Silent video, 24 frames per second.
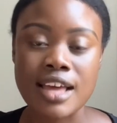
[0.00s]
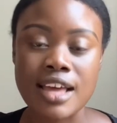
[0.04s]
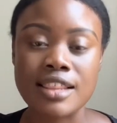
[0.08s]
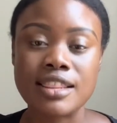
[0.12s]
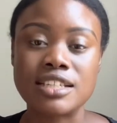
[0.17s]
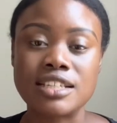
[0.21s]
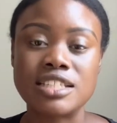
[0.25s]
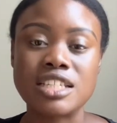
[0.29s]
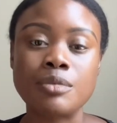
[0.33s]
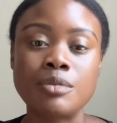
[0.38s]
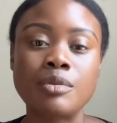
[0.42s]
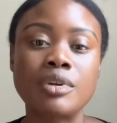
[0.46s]
The
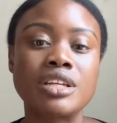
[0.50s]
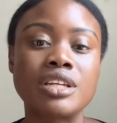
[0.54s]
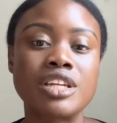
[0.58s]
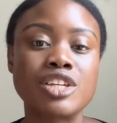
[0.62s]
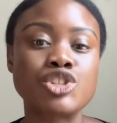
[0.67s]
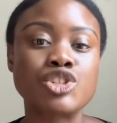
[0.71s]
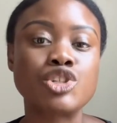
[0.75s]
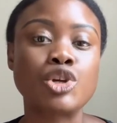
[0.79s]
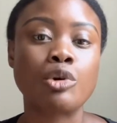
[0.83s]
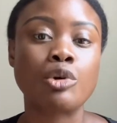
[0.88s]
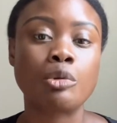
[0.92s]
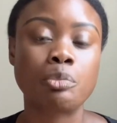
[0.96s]
deep
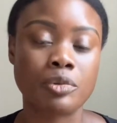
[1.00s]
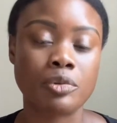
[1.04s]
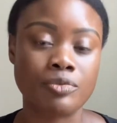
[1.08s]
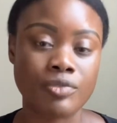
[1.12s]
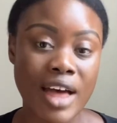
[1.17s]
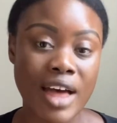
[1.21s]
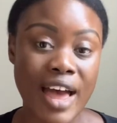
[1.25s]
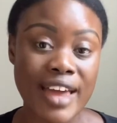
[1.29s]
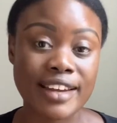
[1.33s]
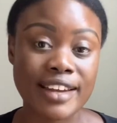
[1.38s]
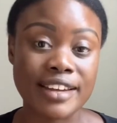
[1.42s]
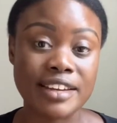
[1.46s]
conditioner will
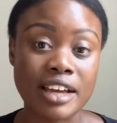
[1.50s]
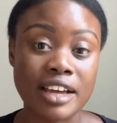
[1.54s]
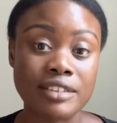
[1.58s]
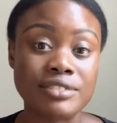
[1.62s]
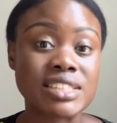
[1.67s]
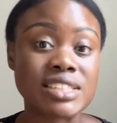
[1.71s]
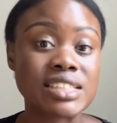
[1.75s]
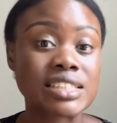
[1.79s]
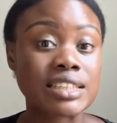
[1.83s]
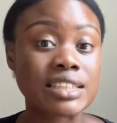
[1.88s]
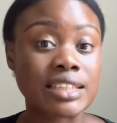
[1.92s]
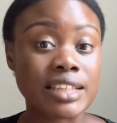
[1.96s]
provide enough
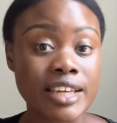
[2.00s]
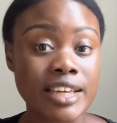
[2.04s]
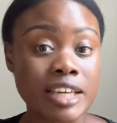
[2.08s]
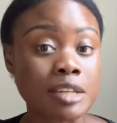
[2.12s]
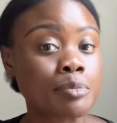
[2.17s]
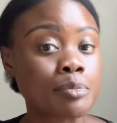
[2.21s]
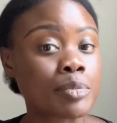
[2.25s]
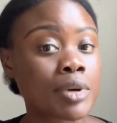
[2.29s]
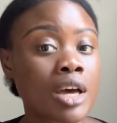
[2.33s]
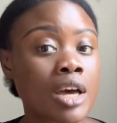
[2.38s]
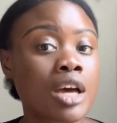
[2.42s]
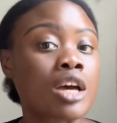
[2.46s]

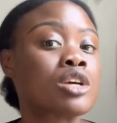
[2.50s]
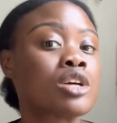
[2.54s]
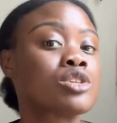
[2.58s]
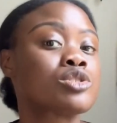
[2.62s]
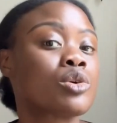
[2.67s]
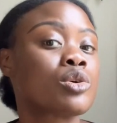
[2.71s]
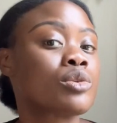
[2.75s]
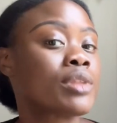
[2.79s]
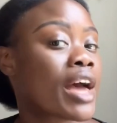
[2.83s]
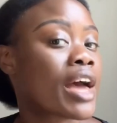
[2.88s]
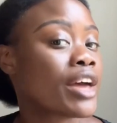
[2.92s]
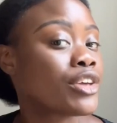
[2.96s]
slip
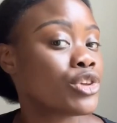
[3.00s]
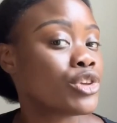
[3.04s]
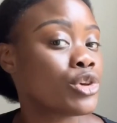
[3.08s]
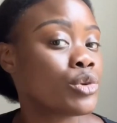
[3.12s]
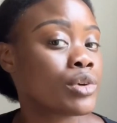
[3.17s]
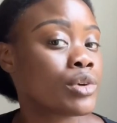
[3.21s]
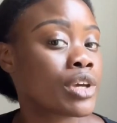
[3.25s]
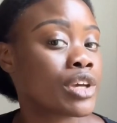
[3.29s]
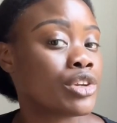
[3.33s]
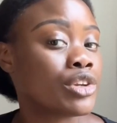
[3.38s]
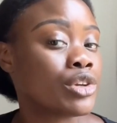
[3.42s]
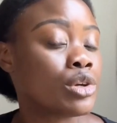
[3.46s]
so that you
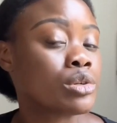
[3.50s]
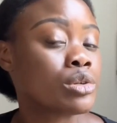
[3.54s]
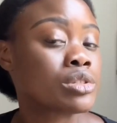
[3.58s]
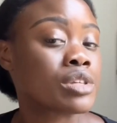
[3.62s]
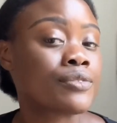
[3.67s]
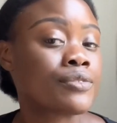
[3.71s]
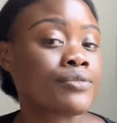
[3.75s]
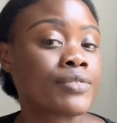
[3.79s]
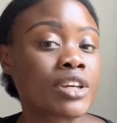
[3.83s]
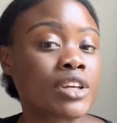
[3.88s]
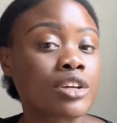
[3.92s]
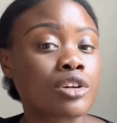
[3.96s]
can use
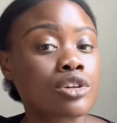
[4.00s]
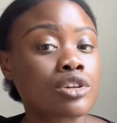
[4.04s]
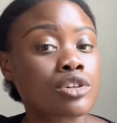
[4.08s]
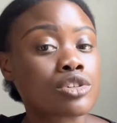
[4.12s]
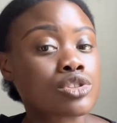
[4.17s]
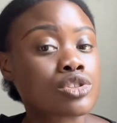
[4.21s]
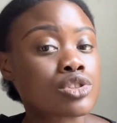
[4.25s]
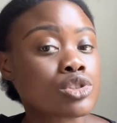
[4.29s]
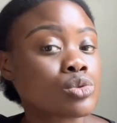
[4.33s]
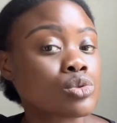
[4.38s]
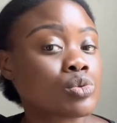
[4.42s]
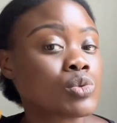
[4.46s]
your
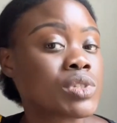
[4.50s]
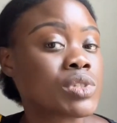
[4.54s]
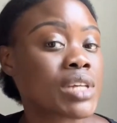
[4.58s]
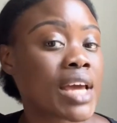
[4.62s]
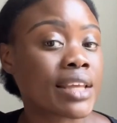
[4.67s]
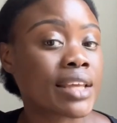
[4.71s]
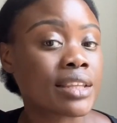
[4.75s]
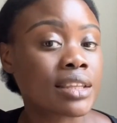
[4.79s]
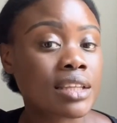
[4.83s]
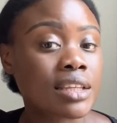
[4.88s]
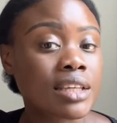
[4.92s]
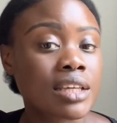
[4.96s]
fingers to
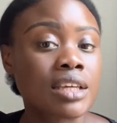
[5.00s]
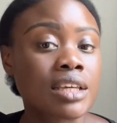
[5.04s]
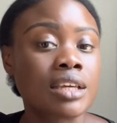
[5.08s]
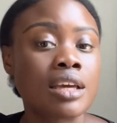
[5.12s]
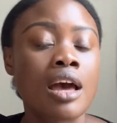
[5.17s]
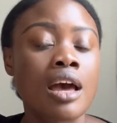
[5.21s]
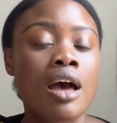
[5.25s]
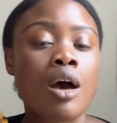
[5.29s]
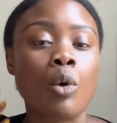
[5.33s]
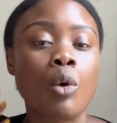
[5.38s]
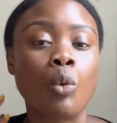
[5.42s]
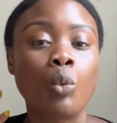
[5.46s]
gently
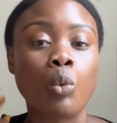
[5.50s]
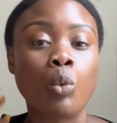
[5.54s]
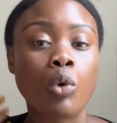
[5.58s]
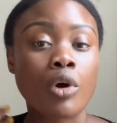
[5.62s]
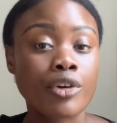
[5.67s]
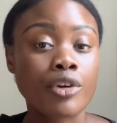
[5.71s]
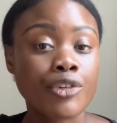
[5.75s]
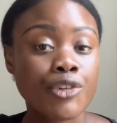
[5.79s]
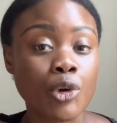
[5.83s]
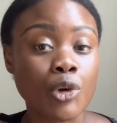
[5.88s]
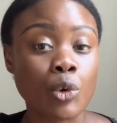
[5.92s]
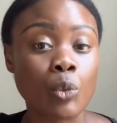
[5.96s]

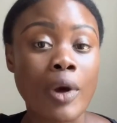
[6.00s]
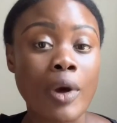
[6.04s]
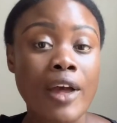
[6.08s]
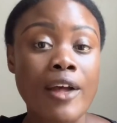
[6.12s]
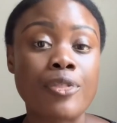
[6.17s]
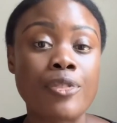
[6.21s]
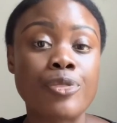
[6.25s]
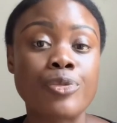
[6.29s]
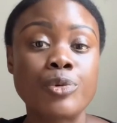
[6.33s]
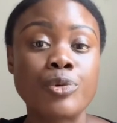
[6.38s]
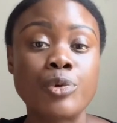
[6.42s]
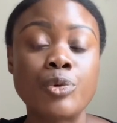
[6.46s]
work your
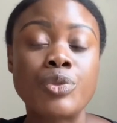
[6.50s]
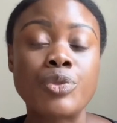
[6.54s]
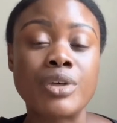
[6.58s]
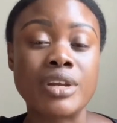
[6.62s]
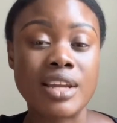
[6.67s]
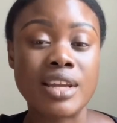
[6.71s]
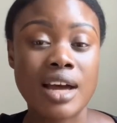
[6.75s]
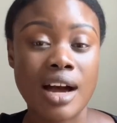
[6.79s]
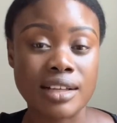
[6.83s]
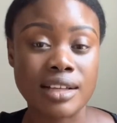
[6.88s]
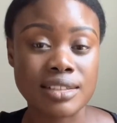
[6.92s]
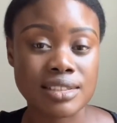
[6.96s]
way through the
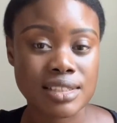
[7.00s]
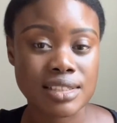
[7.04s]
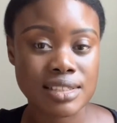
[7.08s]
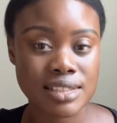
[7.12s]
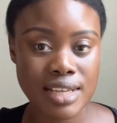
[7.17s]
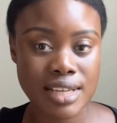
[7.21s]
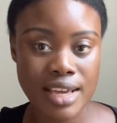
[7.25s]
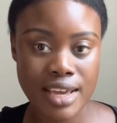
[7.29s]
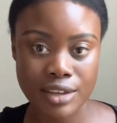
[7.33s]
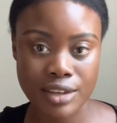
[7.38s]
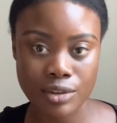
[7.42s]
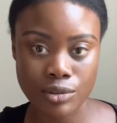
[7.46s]
knots and
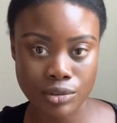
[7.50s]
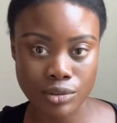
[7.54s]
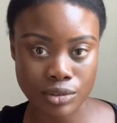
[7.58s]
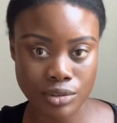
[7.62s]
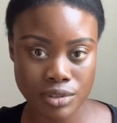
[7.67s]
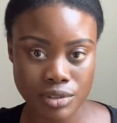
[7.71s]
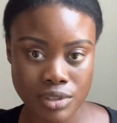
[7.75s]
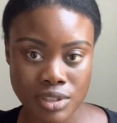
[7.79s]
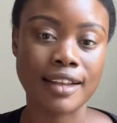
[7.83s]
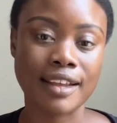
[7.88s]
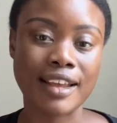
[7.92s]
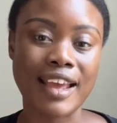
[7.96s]

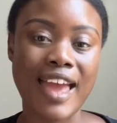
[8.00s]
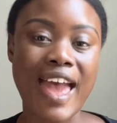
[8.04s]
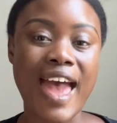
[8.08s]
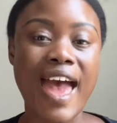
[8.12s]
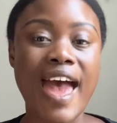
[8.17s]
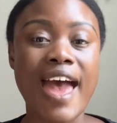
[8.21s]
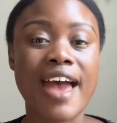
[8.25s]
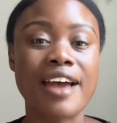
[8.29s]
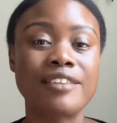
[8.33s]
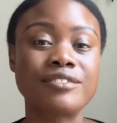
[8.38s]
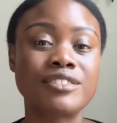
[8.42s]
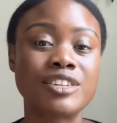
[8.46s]
tangles.
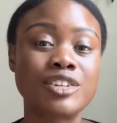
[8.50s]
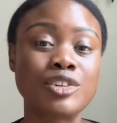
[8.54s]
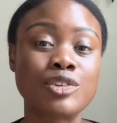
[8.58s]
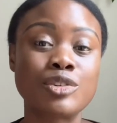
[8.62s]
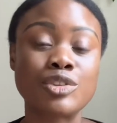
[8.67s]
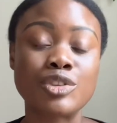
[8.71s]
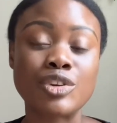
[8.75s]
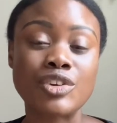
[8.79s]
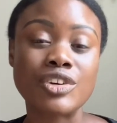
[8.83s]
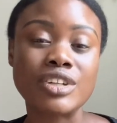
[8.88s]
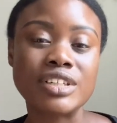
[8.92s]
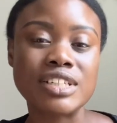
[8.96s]
After you
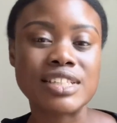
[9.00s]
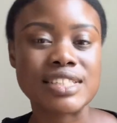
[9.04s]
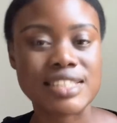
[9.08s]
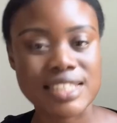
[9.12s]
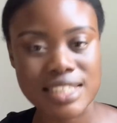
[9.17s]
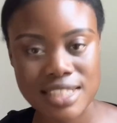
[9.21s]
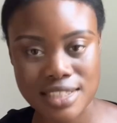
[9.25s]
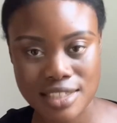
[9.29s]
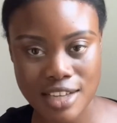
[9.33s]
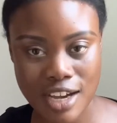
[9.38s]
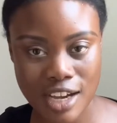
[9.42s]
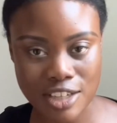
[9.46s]
thoroughly
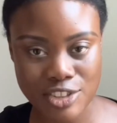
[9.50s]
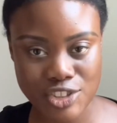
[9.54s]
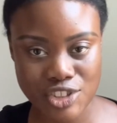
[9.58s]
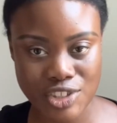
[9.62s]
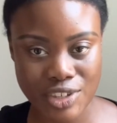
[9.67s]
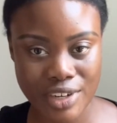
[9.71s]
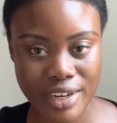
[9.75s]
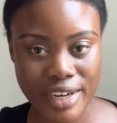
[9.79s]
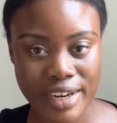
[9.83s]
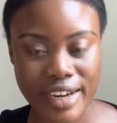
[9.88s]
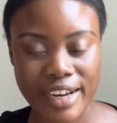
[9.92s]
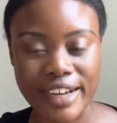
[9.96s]
detoxed
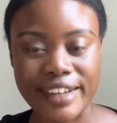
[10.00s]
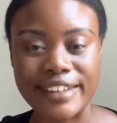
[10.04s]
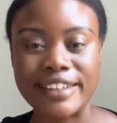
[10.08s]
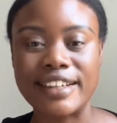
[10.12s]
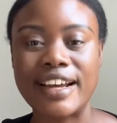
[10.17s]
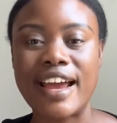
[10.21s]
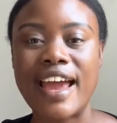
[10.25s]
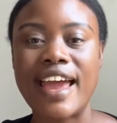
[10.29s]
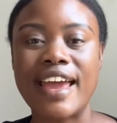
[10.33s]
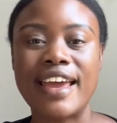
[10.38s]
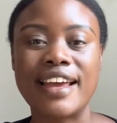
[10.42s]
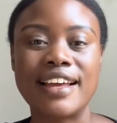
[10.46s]
your
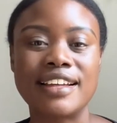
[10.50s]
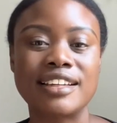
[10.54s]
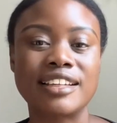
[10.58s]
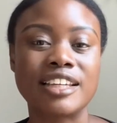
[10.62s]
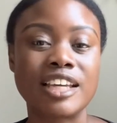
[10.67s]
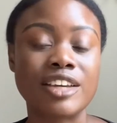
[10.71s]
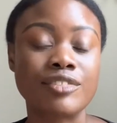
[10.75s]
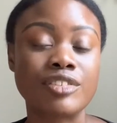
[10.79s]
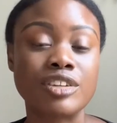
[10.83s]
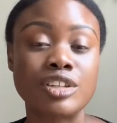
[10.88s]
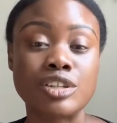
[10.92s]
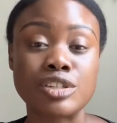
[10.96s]
hair and
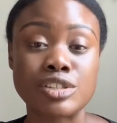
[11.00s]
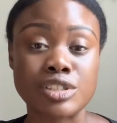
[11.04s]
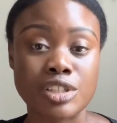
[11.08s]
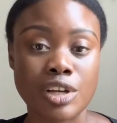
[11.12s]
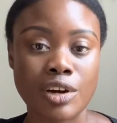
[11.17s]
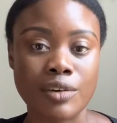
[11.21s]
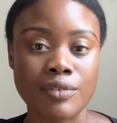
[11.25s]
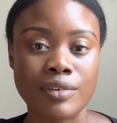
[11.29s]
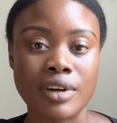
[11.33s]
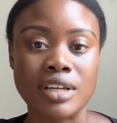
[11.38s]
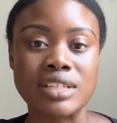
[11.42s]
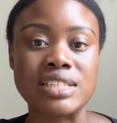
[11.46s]
given
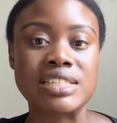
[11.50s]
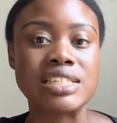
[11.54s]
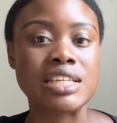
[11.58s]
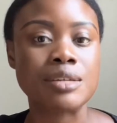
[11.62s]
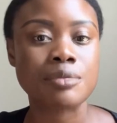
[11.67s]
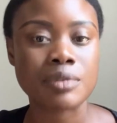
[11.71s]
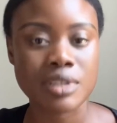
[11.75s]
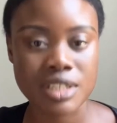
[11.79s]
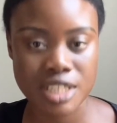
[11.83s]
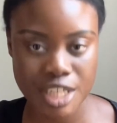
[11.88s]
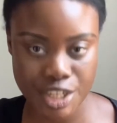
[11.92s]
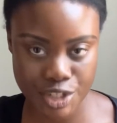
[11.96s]
yourself a
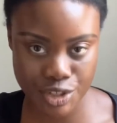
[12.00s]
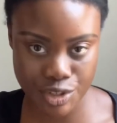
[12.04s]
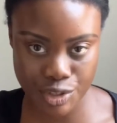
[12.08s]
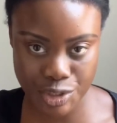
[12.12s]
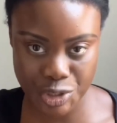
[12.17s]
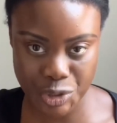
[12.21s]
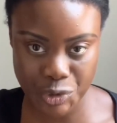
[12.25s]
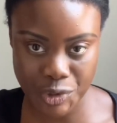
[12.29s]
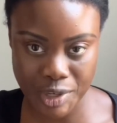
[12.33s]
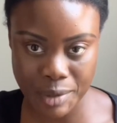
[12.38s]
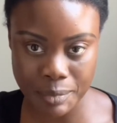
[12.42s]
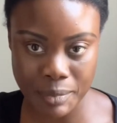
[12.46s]
deep conditioning
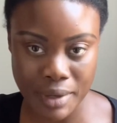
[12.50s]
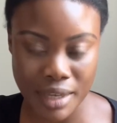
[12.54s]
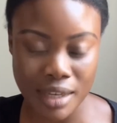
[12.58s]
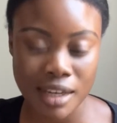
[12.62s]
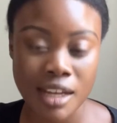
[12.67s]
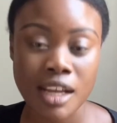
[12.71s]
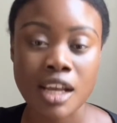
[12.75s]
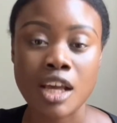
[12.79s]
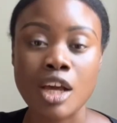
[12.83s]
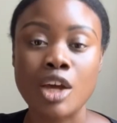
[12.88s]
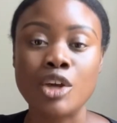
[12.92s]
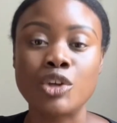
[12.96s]
treatment,
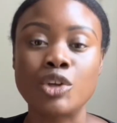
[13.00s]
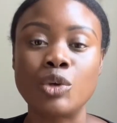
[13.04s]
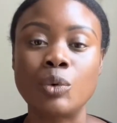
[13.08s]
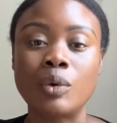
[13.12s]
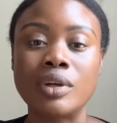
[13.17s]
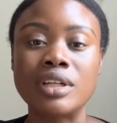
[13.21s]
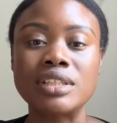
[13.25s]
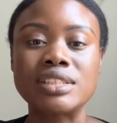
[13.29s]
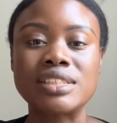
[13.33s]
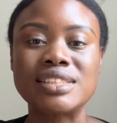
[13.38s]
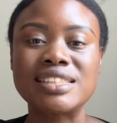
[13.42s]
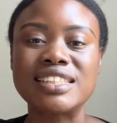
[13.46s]
you
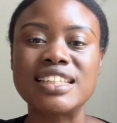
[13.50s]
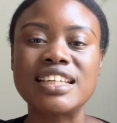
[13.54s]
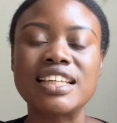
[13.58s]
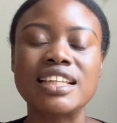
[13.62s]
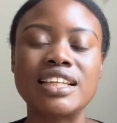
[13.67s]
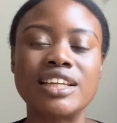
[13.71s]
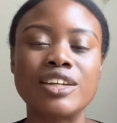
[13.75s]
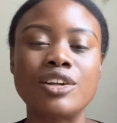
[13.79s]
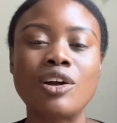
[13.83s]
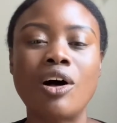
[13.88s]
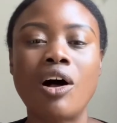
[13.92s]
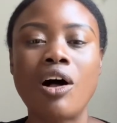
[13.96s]
want to seal
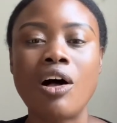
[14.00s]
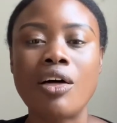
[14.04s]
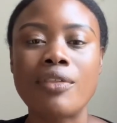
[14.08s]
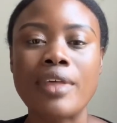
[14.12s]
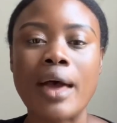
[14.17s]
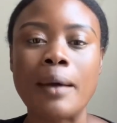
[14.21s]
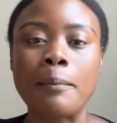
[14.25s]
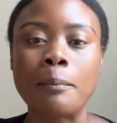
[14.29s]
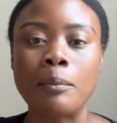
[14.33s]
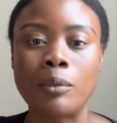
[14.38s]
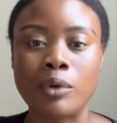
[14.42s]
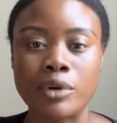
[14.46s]
in all
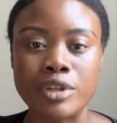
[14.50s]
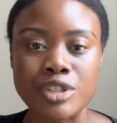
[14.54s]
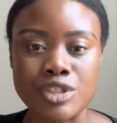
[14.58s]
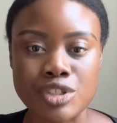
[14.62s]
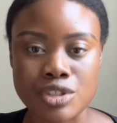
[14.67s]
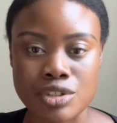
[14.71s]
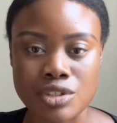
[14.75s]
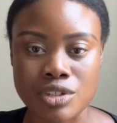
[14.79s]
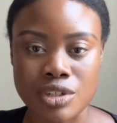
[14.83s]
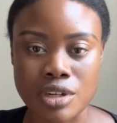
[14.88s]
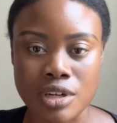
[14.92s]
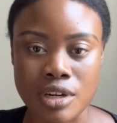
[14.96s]
that
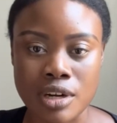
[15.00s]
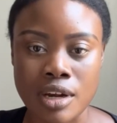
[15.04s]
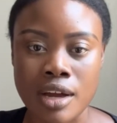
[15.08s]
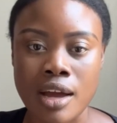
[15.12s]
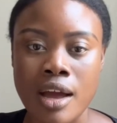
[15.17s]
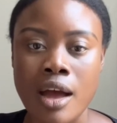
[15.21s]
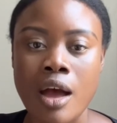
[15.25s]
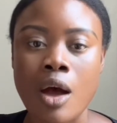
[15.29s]
moisture